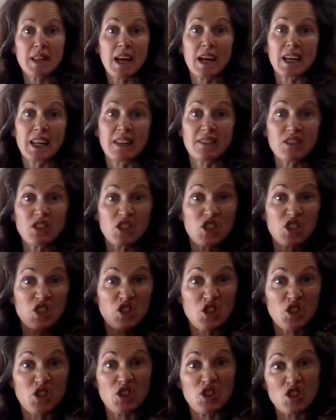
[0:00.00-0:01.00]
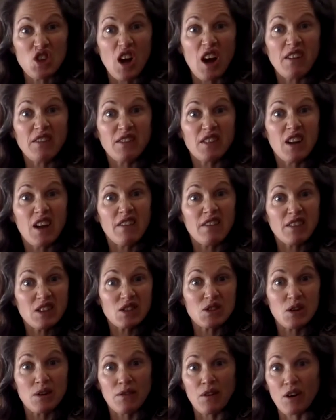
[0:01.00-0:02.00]
that even just turns off the oven.
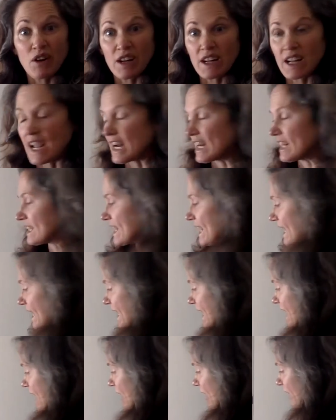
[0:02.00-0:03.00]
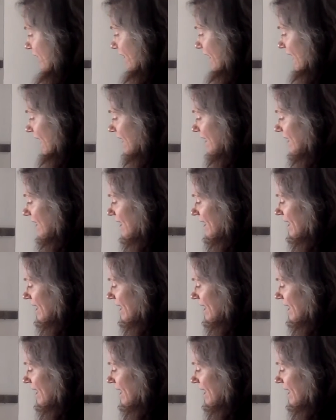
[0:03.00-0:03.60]
So I've already kind of taken care of that.